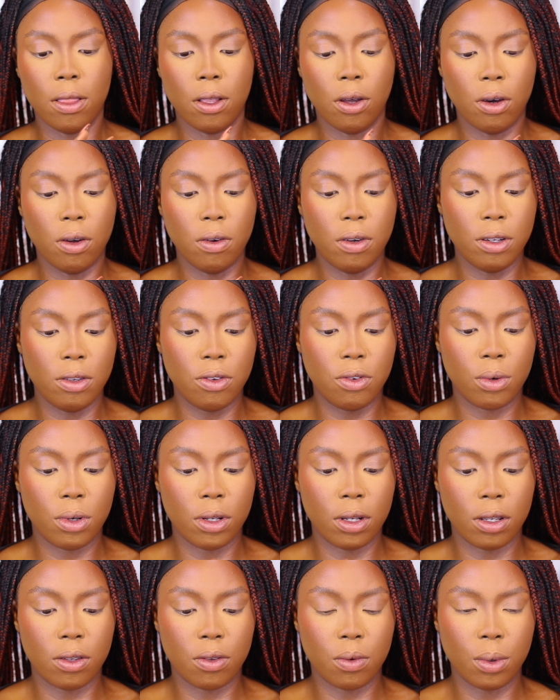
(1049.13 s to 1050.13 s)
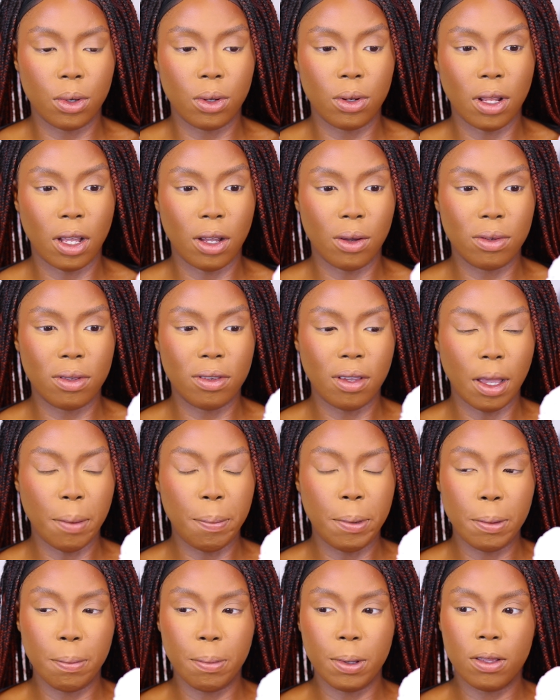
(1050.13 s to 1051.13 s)
The orange one as well, I'll
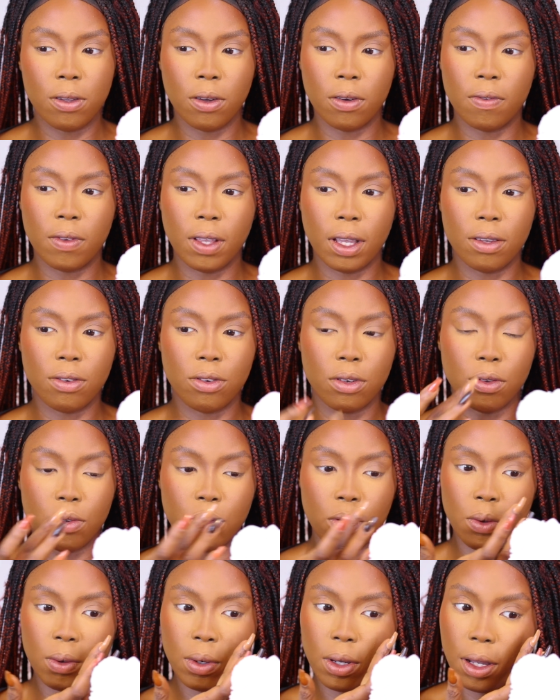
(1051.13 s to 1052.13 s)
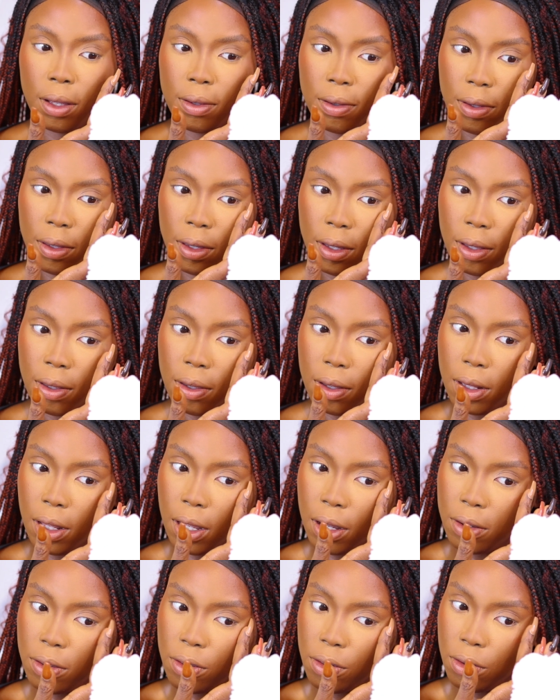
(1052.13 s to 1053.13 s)
tap a bit of that just so you can see it
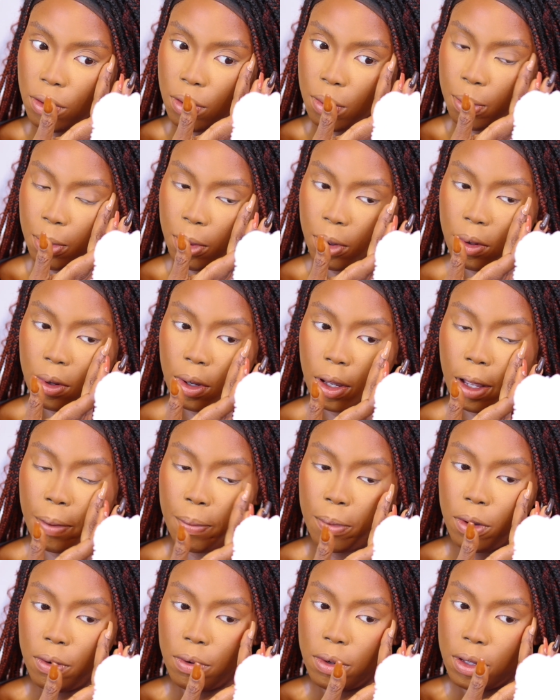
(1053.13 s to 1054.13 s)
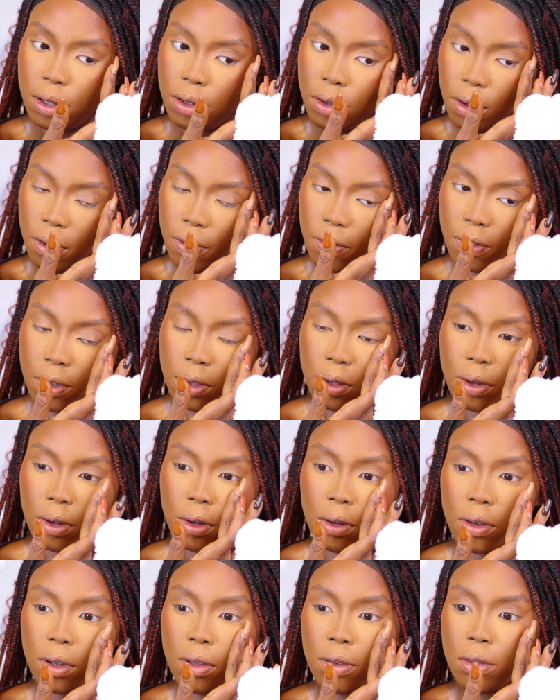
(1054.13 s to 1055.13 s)
in action, but I'm not really going for the
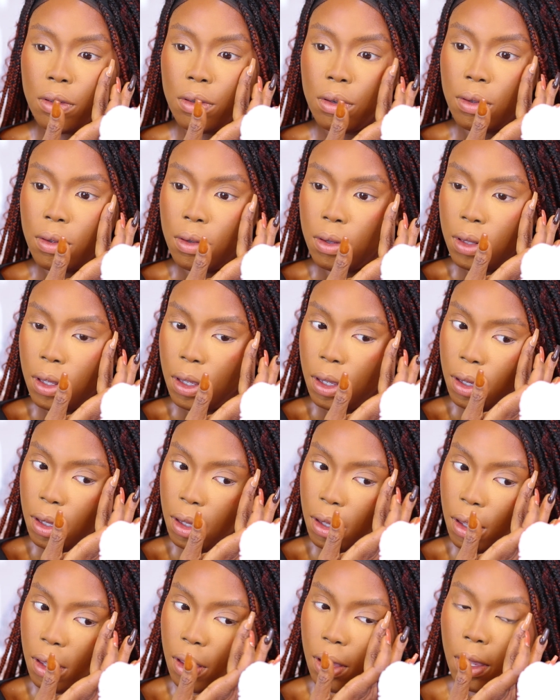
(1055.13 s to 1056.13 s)
orange look today.